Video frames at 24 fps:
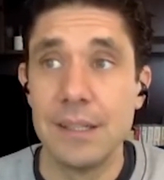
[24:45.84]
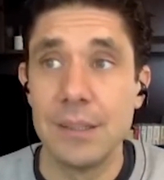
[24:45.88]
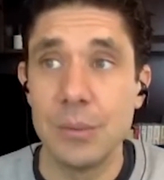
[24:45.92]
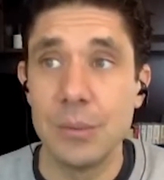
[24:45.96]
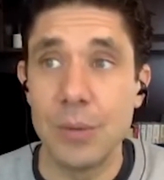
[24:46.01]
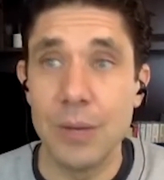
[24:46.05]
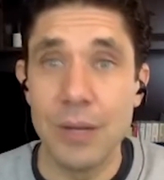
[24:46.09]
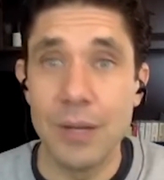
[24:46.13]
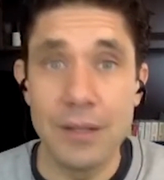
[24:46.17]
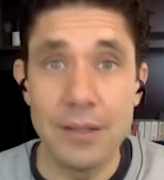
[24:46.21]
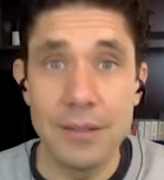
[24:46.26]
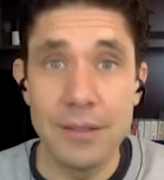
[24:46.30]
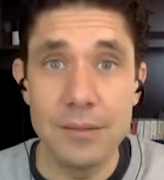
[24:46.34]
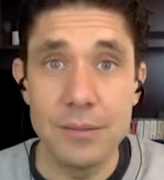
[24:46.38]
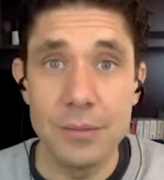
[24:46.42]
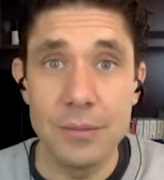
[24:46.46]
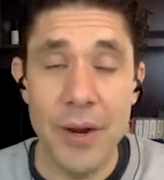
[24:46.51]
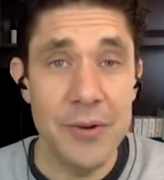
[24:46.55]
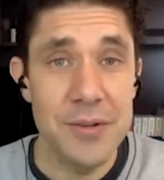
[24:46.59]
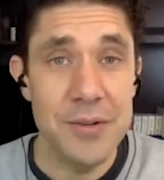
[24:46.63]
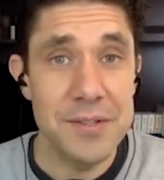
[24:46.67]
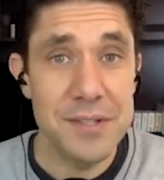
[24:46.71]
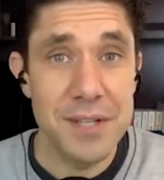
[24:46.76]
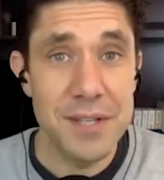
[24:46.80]
Well, why
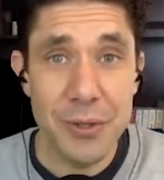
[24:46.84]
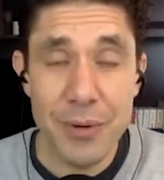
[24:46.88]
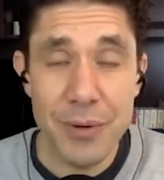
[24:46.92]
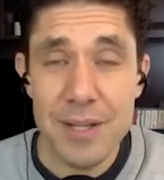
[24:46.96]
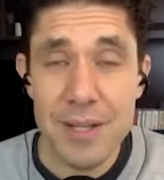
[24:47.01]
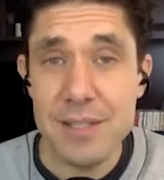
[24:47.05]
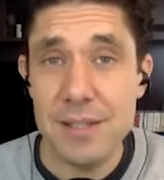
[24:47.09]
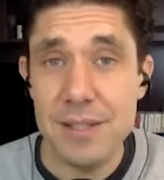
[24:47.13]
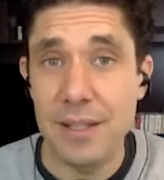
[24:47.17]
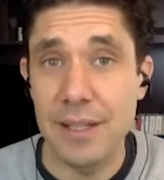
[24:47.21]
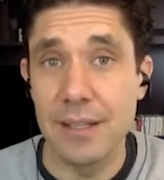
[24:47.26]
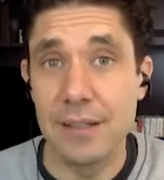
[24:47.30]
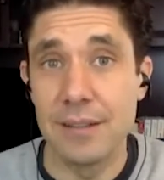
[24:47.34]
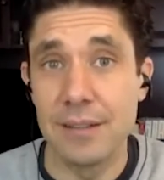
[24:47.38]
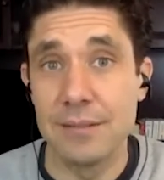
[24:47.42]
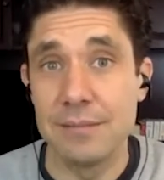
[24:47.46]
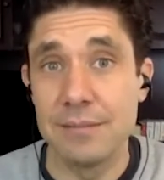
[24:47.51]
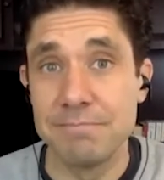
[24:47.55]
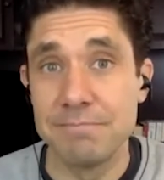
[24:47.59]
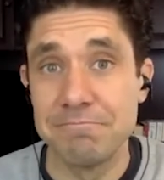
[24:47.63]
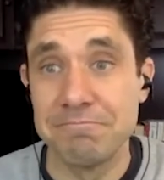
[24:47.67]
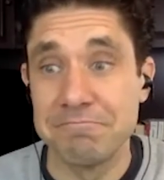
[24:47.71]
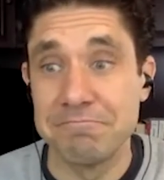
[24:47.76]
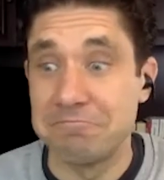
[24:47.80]
are cigarettes legal?
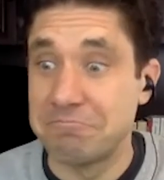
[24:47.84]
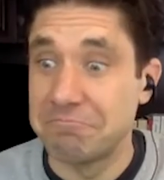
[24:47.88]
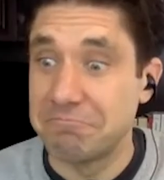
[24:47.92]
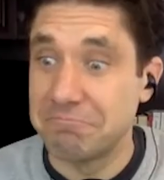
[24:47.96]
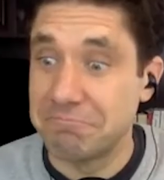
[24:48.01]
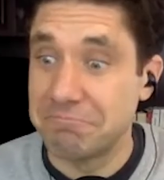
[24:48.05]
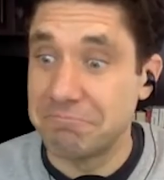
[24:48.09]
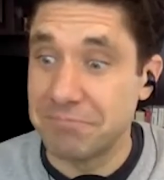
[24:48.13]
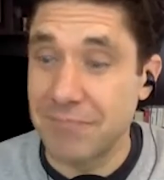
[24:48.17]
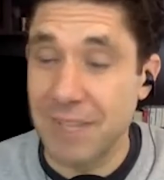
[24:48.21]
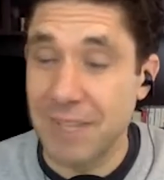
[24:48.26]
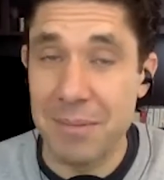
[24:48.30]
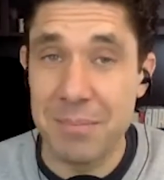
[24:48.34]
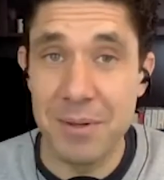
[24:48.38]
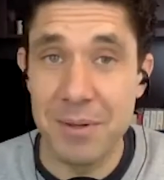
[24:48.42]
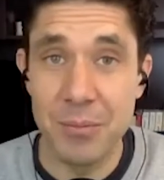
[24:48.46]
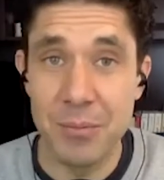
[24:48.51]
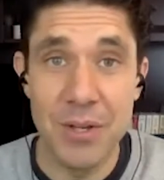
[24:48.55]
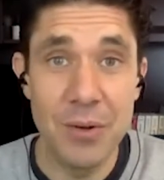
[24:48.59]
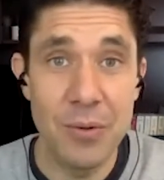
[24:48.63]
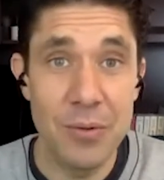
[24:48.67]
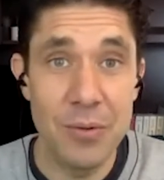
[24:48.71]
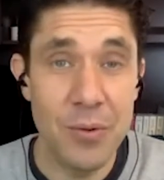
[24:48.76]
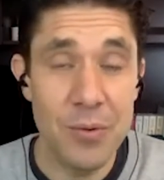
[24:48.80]
I mean,
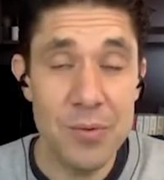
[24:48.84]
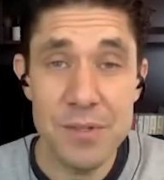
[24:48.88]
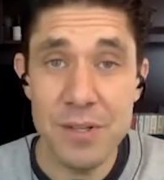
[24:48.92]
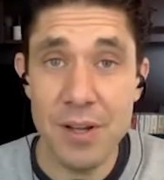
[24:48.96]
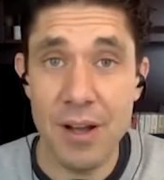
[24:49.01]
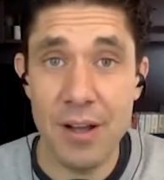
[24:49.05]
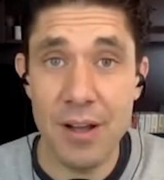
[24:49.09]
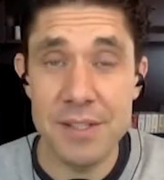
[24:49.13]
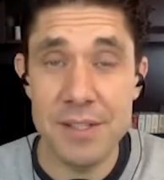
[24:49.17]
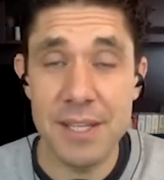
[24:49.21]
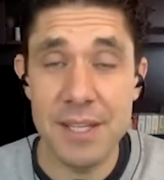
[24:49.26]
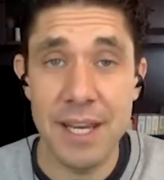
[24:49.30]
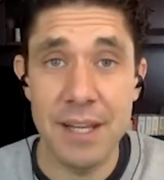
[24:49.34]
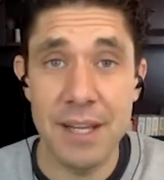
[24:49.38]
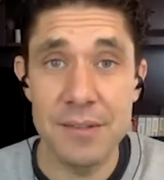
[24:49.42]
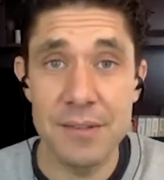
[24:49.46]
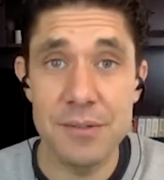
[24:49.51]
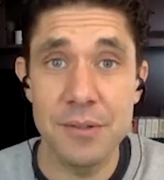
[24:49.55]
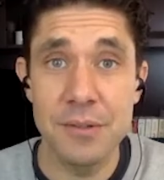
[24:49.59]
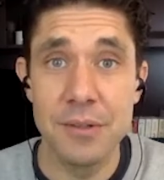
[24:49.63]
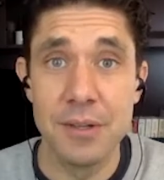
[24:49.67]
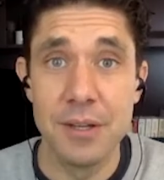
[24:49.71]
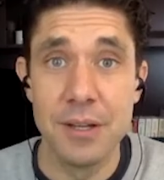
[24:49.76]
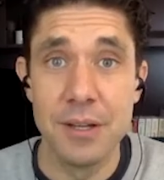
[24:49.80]
we know those cause
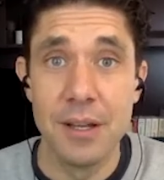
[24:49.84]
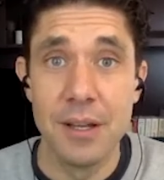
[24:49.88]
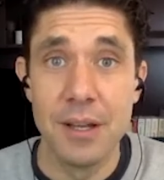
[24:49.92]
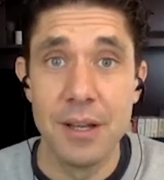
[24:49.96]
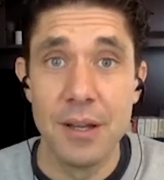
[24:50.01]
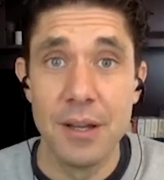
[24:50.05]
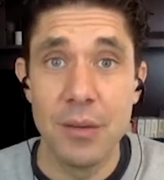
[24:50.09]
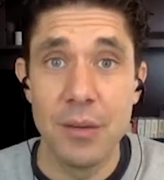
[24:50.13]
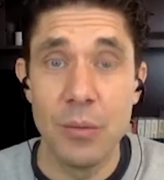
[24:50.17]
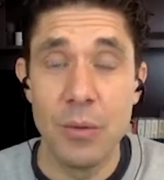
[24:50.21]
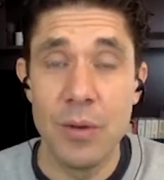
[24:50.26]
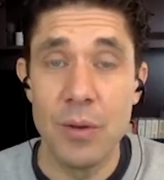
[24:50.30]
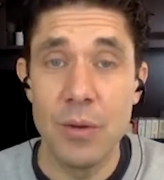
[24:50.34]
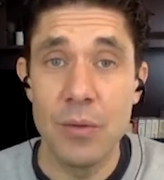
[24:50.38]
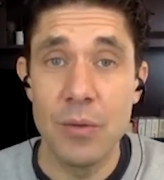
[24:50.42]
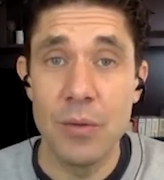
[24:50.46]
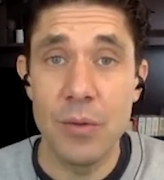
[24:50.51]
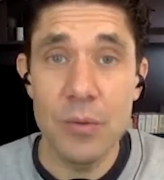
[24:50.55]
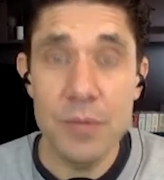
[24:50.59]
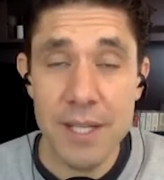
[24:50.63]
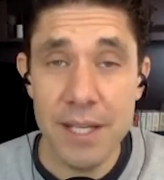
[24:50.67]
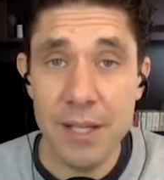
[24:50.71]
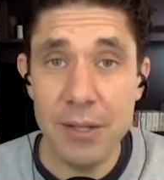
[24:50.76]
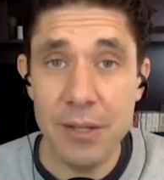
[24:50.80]
cancer. We know
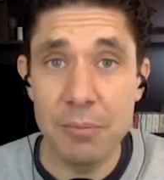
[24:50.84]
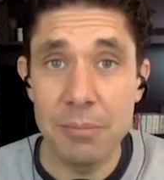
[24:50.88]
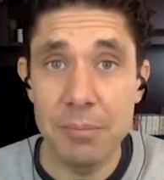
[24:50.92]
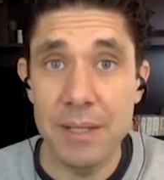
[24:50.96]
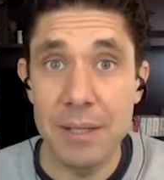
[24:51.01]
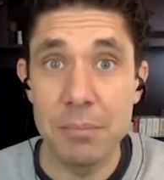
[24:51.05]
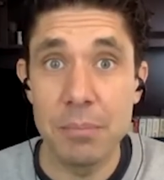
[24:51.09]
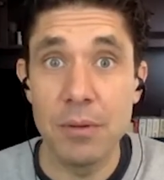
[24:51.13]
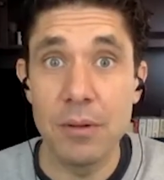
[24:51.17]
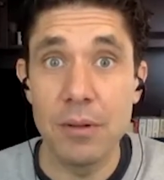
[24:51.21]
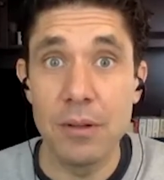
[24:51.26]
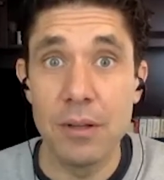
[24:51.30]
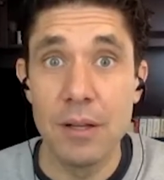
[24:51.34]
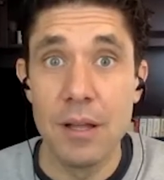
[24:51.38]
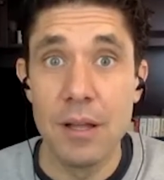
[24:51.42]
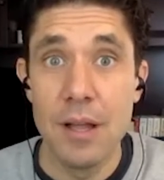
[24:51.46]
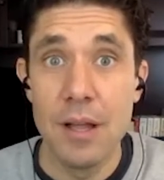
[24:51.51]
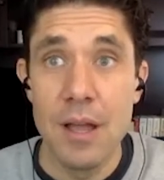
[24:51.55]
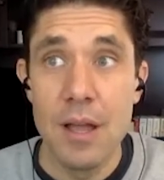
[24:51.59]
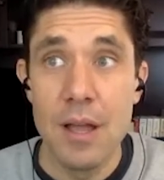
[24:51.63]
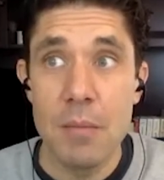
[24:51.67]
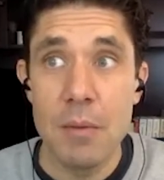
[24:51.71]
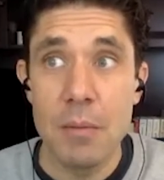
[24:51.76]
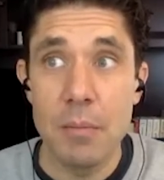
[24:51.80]
those kill people,
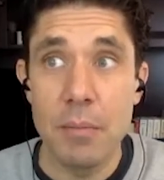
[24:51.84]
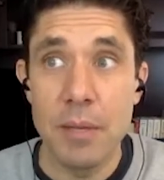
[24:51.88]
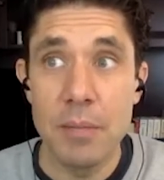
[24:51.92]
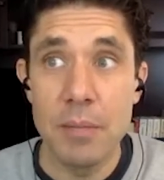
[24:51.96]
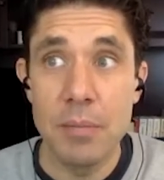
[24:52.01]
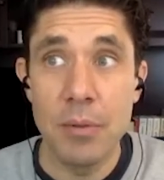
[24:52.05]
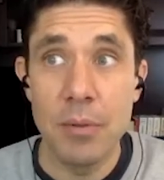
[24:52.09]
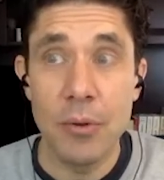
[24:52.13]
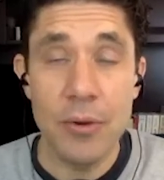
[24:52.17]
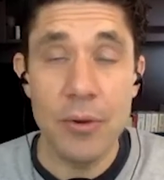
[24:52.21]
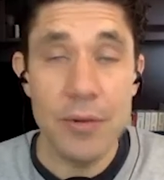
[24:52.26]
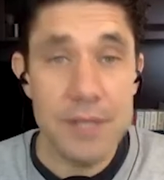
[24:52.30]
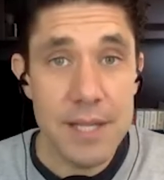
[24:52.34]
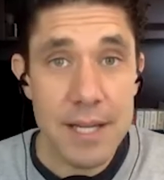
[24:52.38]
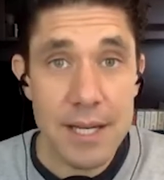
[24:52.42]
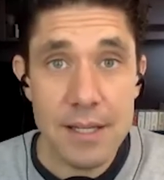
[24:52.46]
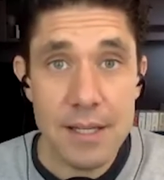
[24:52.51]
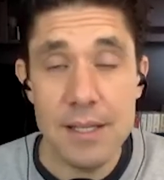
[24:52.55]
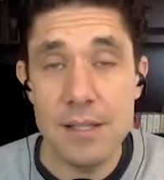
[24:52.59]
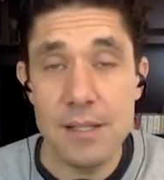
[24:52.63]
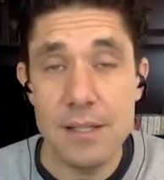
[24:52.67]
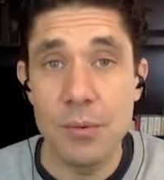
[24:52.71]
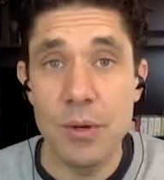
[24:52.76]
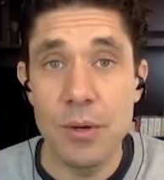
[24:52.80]
but people are
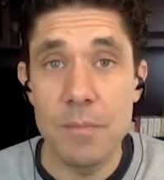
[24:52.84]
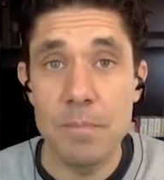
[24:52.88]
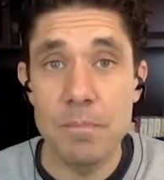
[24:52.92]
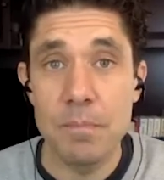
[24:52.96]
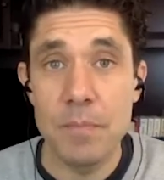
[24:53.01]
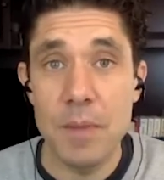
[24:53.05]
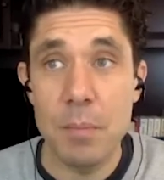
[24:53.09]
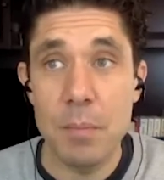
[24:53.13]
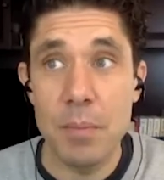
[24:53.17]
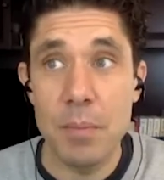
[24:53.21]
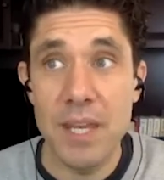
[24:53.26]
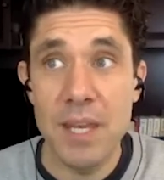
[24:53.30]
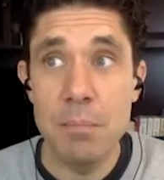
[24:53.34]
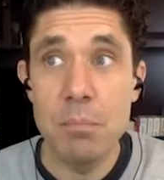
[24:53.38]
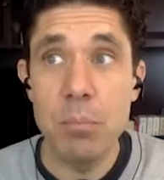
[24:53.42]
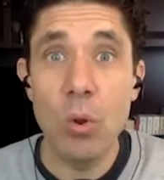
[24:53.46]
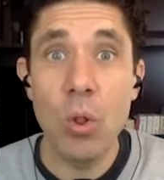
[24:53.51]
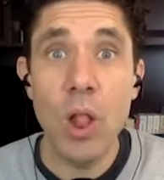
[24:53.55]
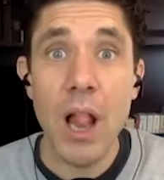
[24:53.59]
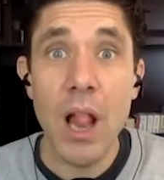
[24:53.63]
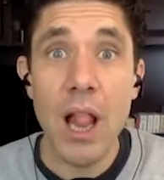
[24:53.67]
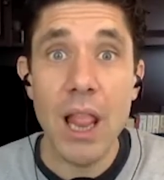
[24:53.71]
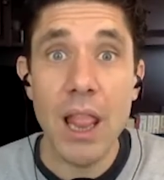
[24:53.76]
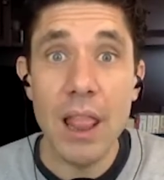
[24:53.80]
addicted to it.
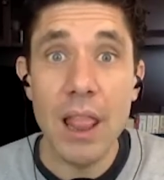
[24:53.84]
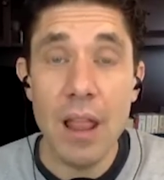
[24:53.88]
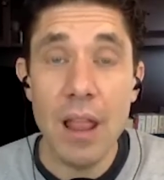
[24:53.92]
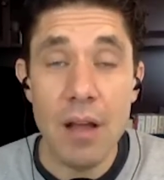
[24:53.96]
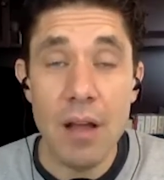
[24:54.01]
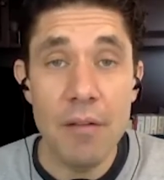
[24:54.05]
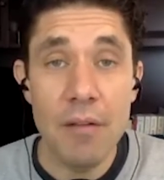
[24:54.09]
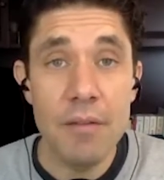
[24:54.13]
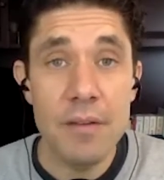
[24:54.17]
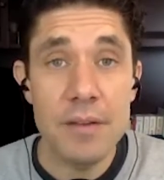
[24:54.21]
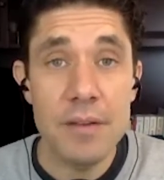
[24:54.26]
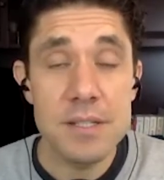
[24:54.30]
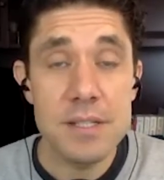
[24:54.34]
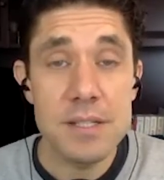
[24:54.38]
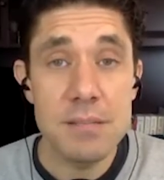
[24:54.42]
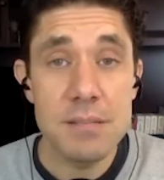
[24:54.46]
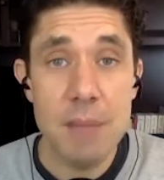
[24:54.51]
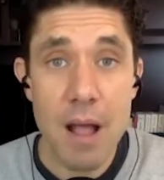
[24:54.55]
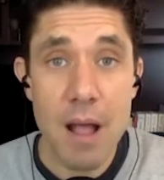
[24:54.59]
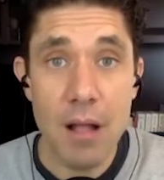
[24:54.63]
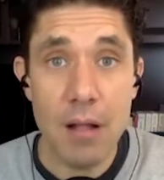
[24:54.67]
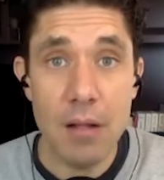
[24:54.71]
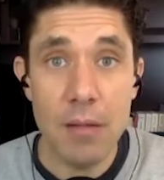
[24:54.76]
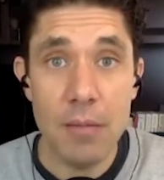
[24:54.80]
People love
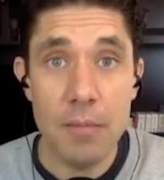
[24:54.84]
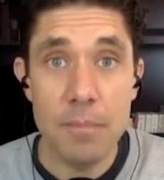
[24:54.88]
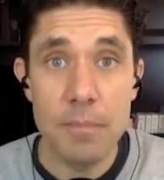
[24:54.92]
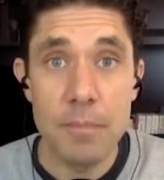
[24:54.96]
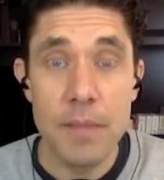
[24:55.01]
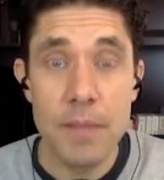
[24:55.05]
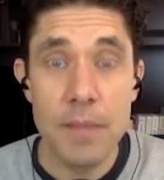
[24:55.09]
smell.